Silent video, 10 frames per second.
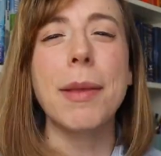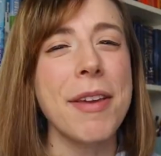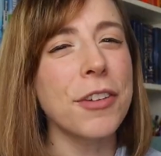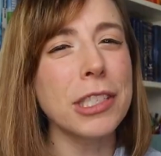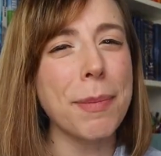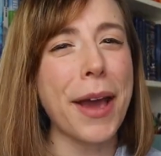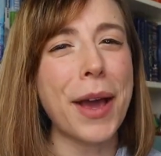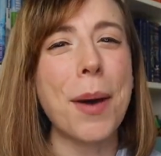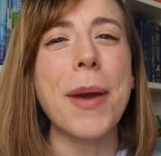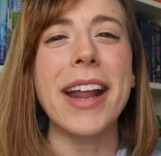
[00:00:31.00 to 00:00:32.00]
But let me first
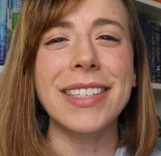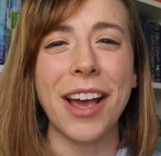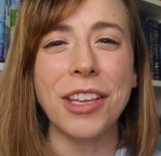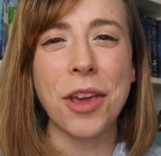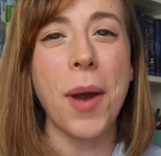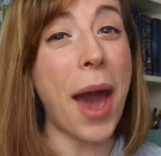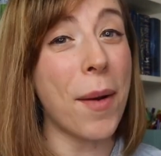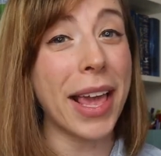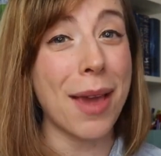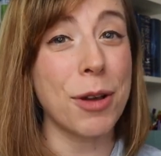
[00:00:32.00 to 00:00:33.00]
back up and tell you
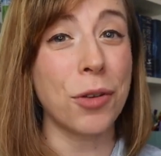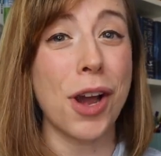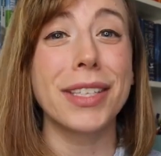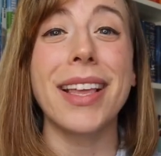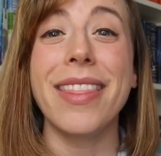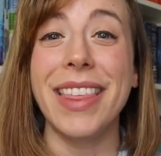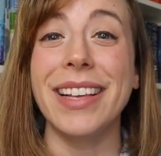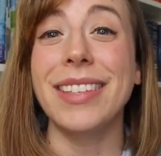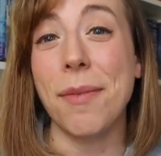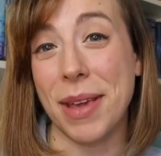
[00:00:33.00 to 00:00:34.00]
how I came across
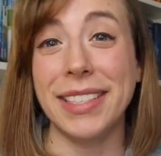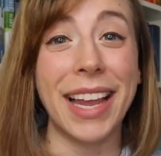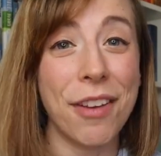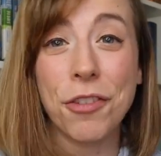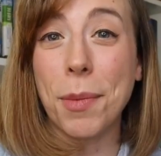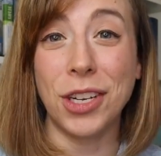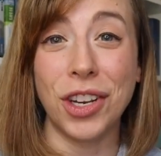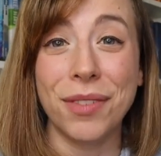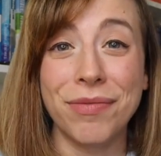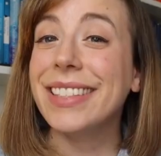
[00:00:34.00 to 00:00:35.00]
this amazing
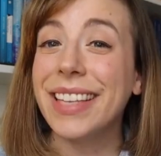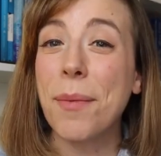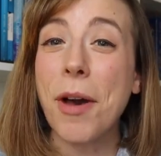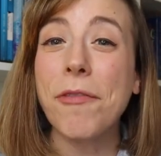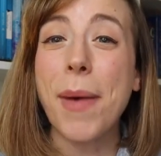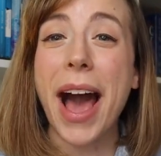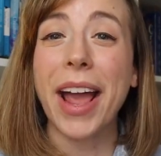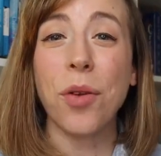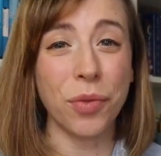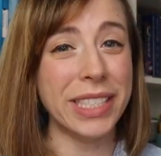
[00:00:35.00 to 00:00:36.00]
information. In some of
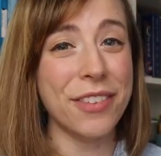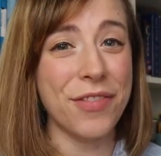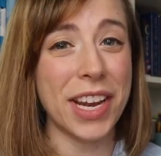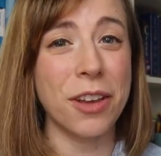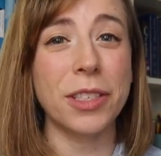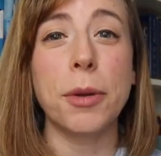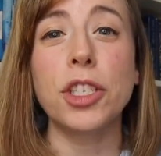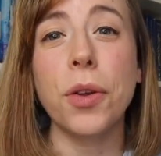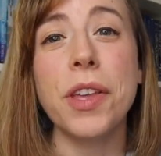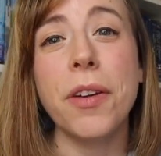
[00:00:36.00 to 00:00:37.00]
my recent videos, I
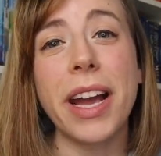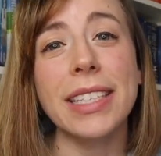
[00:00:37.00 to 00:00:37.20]
was showing you